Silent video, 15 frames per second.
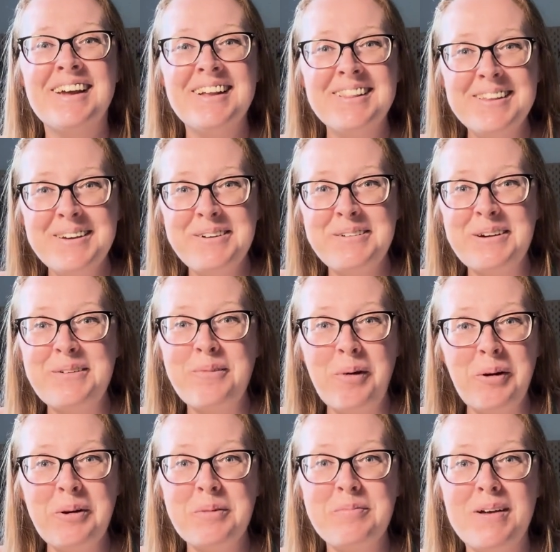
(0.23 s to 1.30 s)
Hello, and
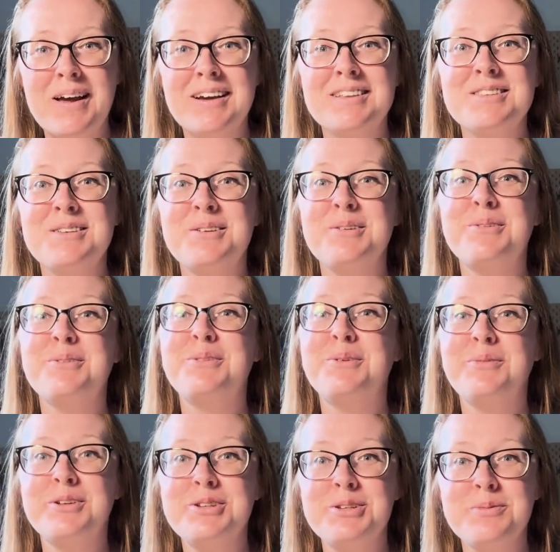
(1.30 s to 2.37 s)
welcome back to the
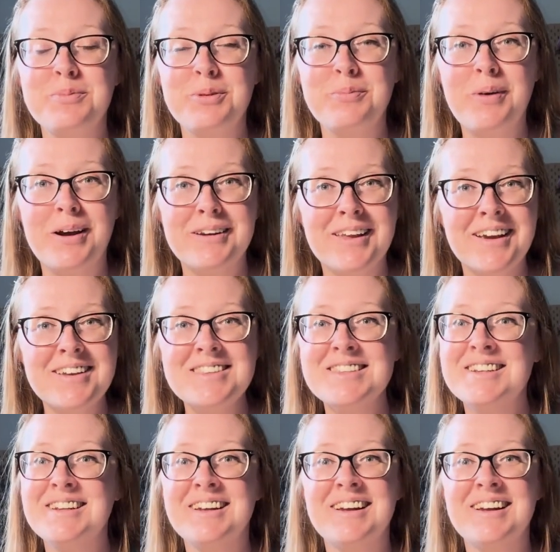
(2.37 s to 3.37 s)
Witches Brew podcast.